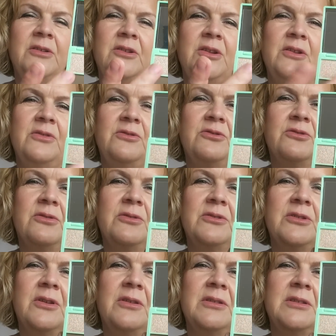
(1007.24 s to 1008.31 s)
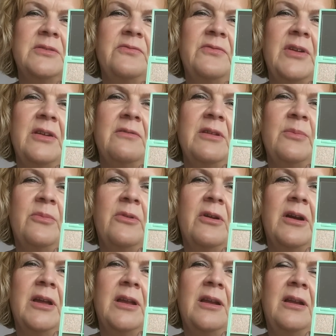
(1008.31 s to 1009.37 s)
neutrals. You've got this very
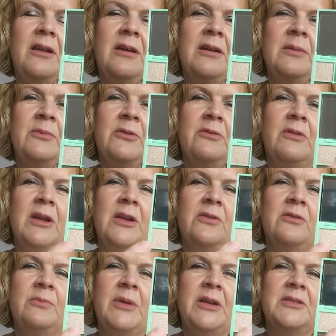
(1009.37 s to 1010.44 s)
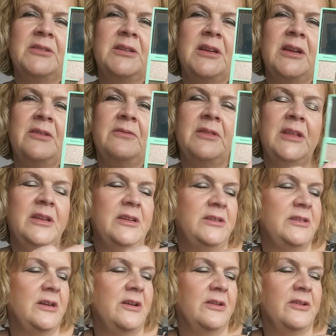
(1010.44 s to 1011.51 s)
bright lime green almost here, and then a
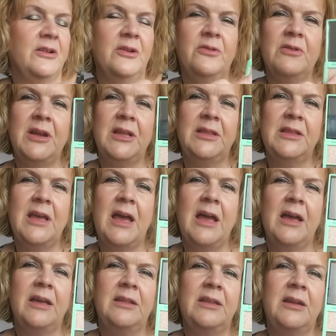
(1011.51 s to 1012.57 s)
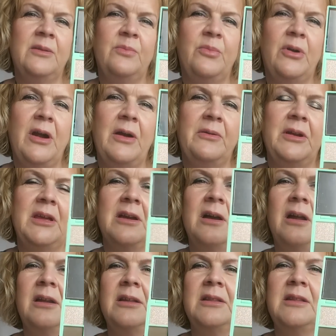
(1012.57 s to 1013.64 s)
darker green there, and then a brownie
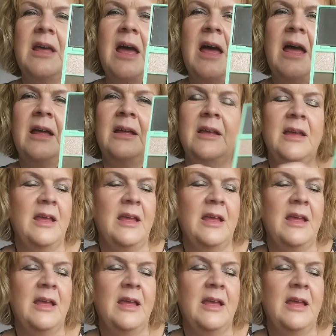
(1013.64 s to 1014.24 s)
colour there.